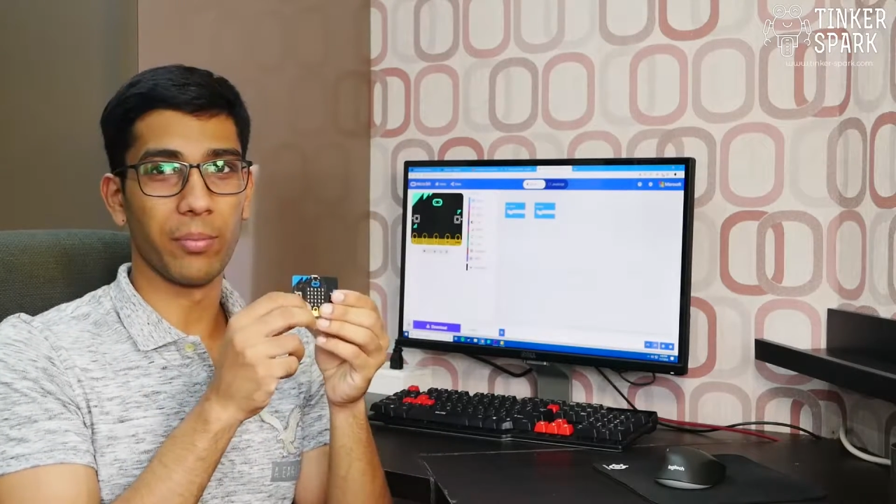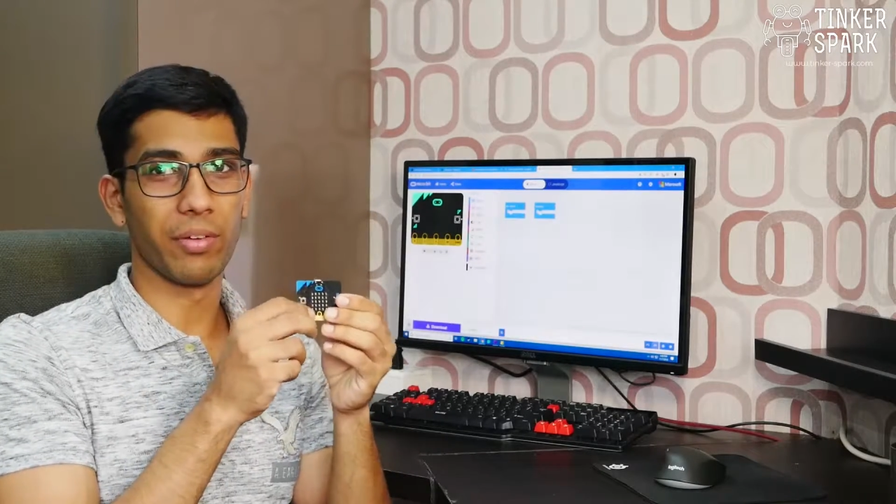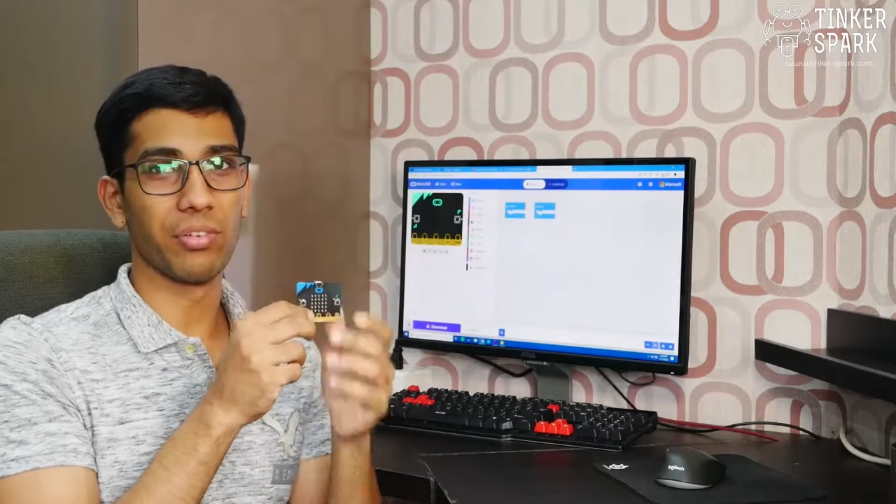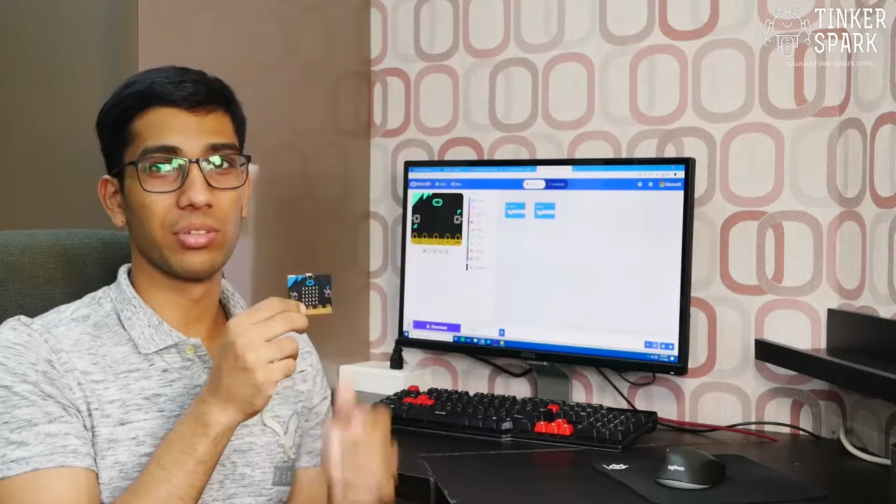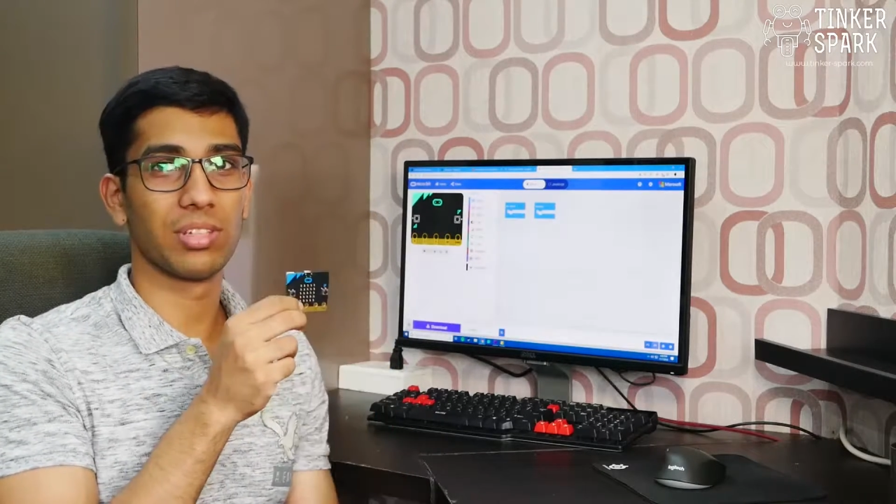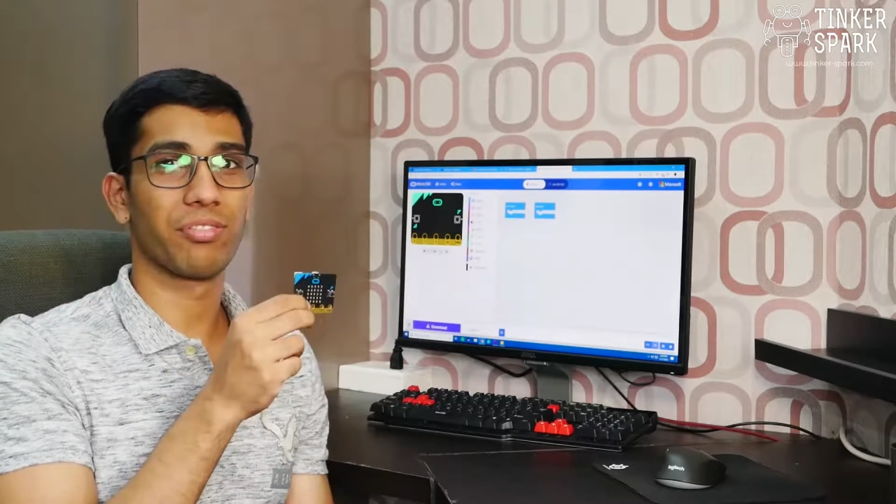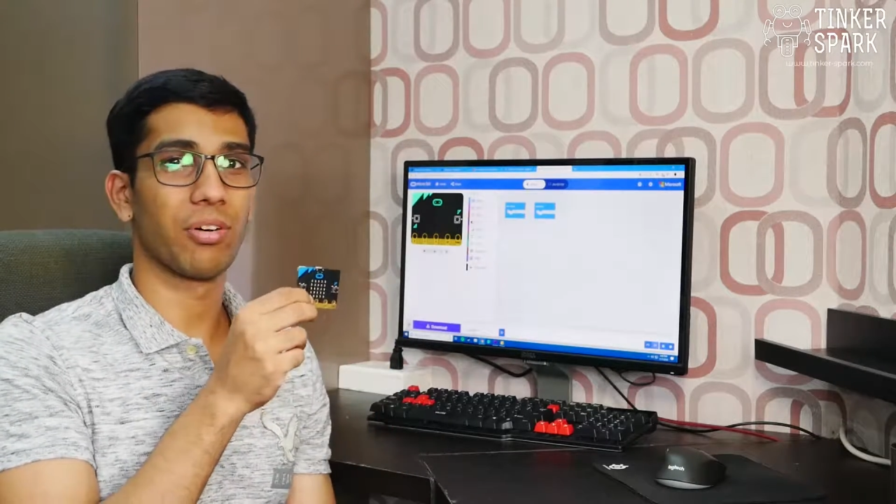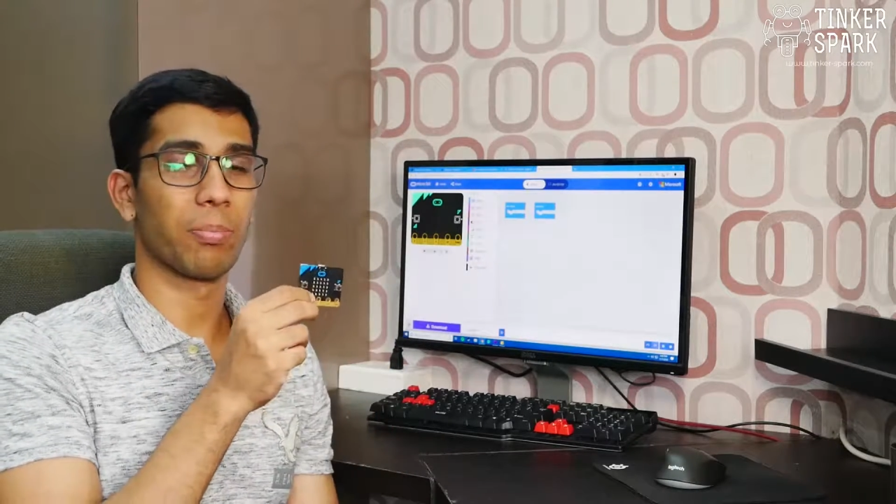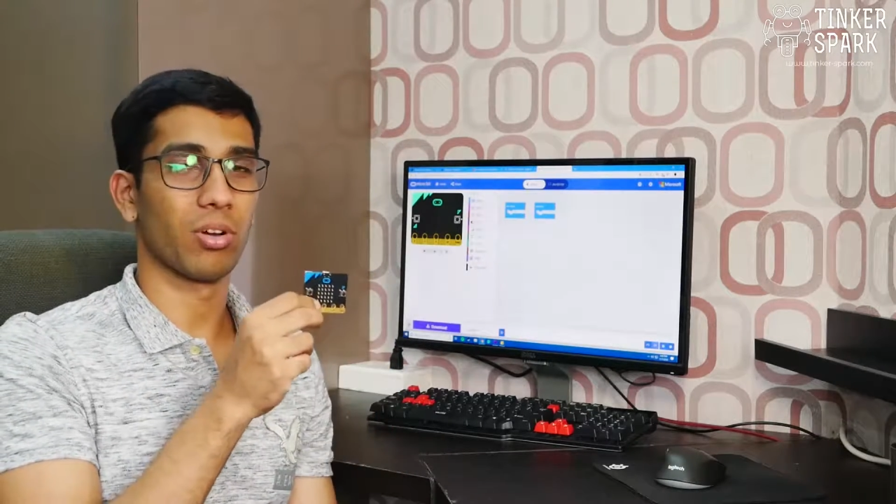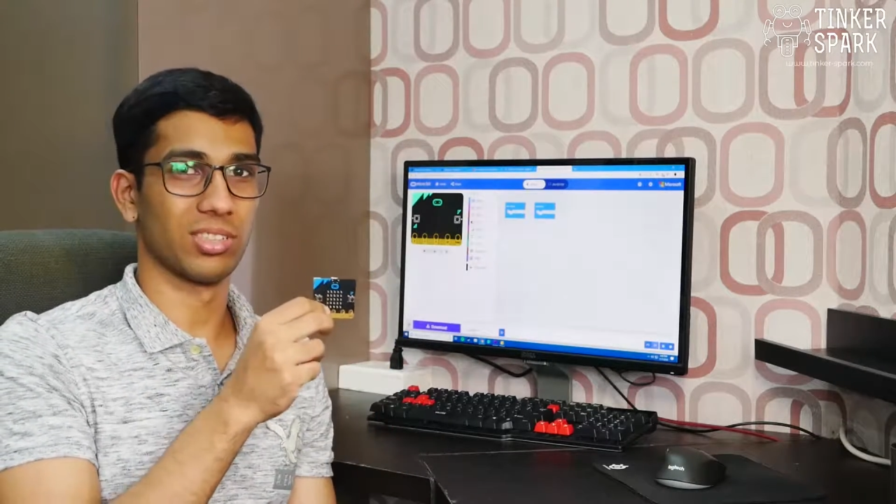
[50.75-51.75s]
we've used it
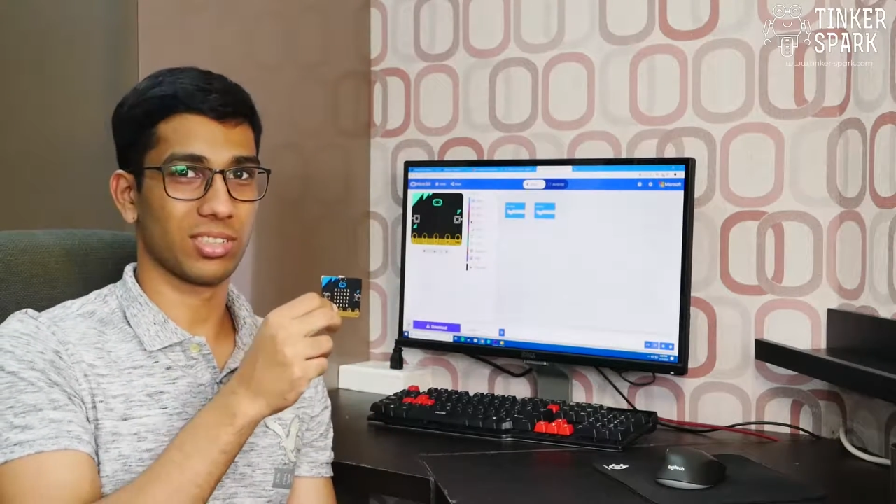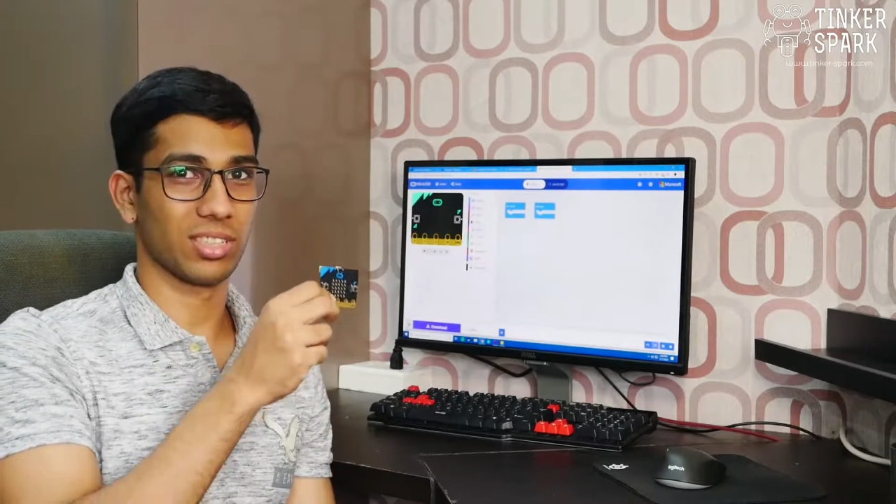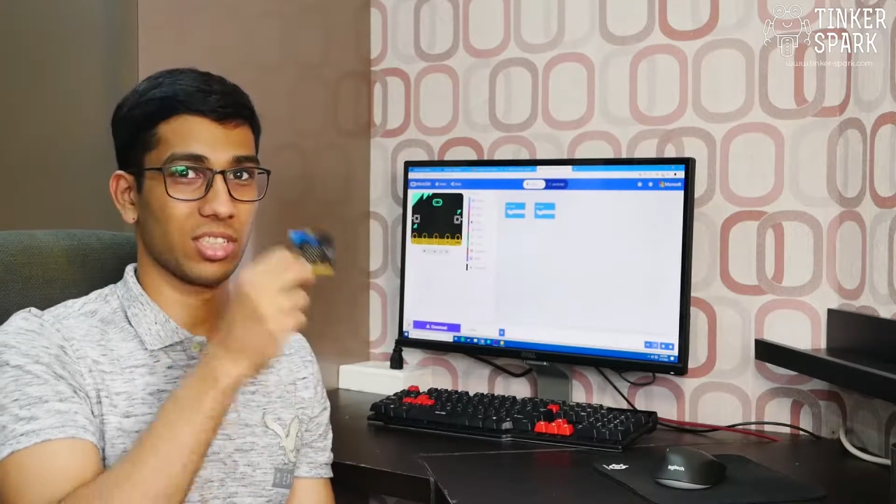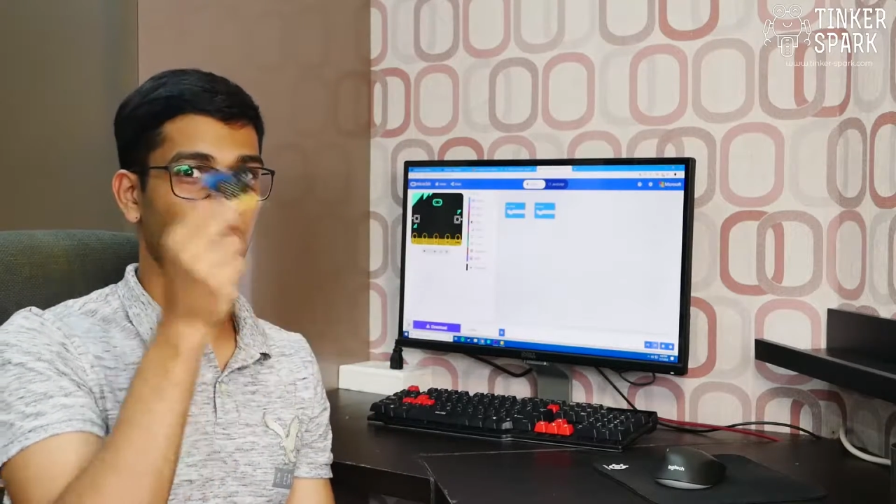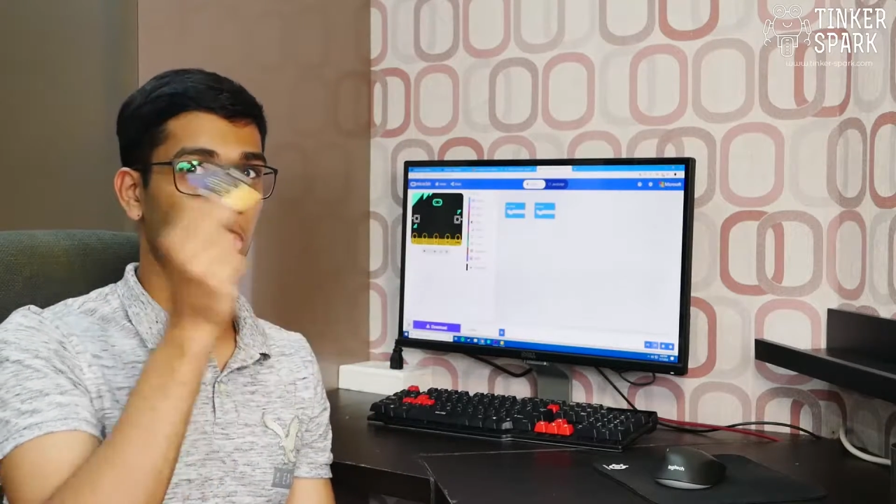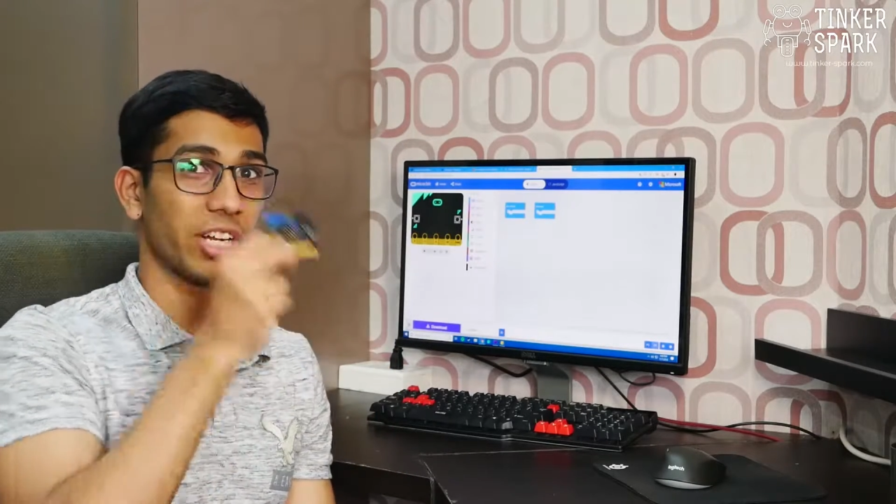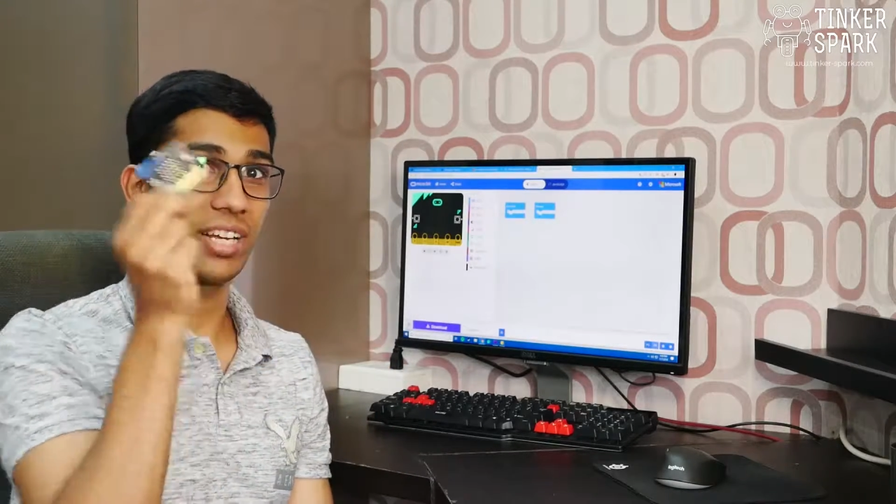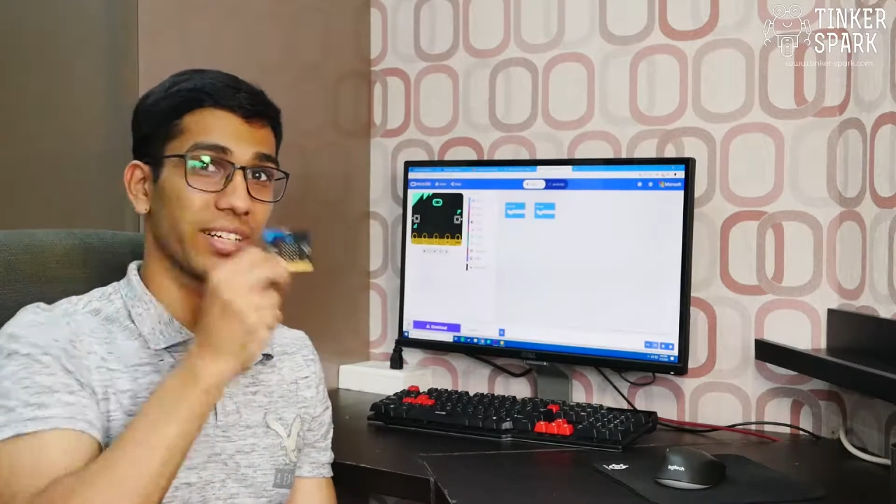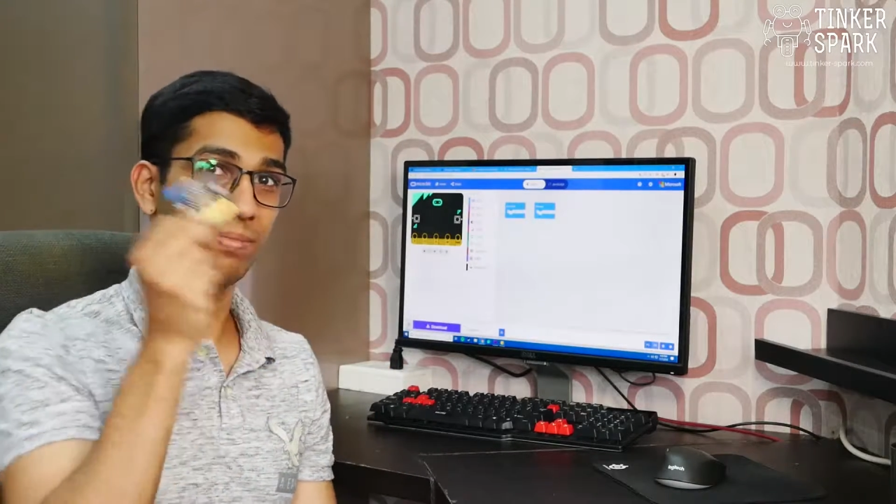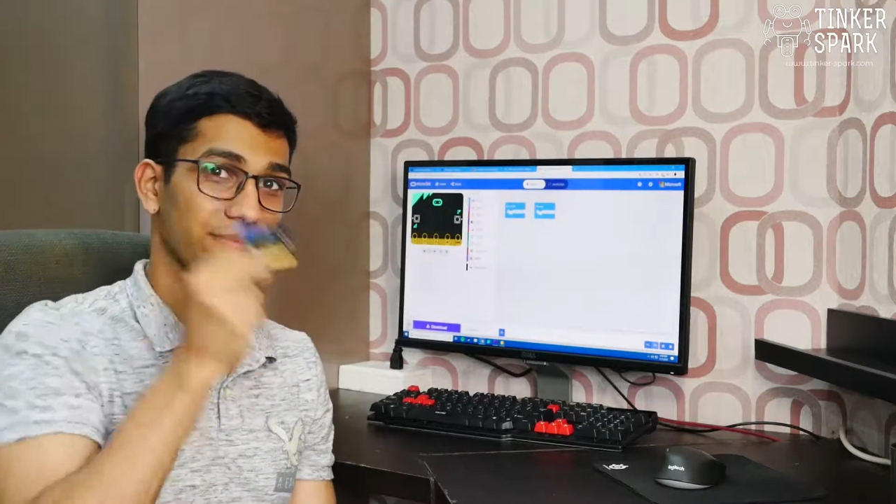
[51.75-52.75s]
for projects such as shake,